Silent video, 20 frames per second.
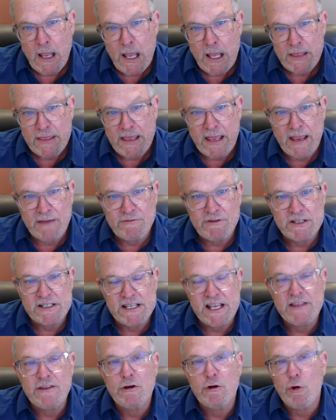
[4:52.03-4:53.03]
They have to
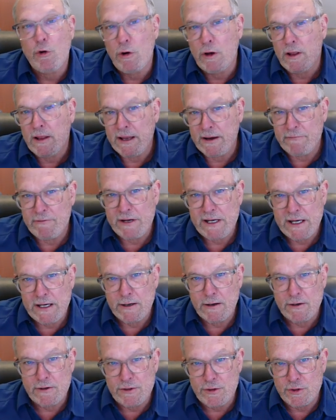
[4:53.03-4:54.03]
send their oil every
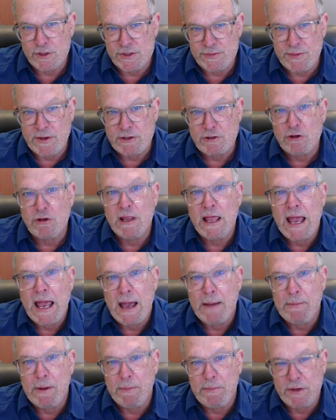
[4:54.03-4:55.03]
year to a special
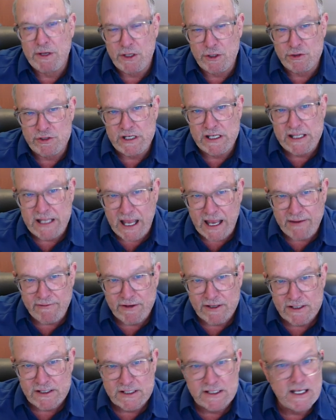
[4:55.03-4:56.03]
lab up at UC
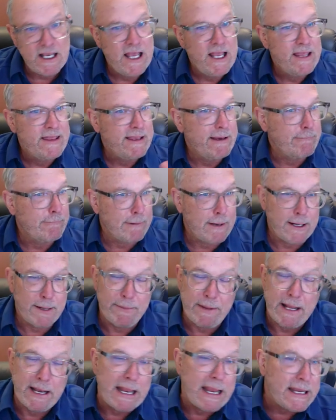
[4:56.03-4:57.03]
Davis. They run
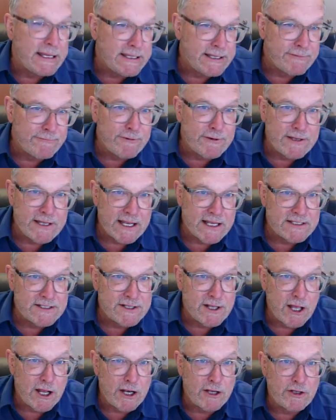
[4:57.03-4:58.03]
about eight different tests
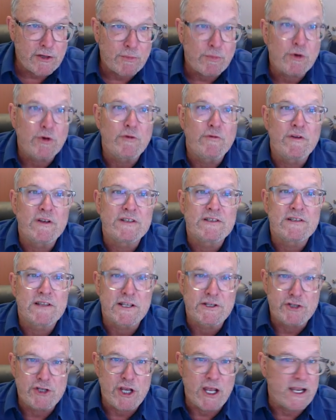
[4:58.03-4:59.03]
on it to prove it's
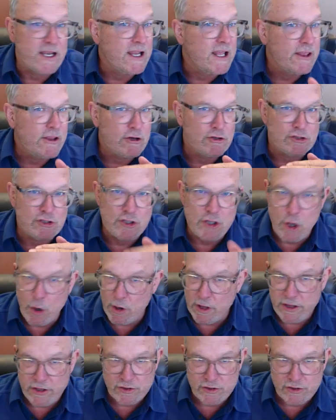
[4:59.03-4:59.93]
legit. There's no other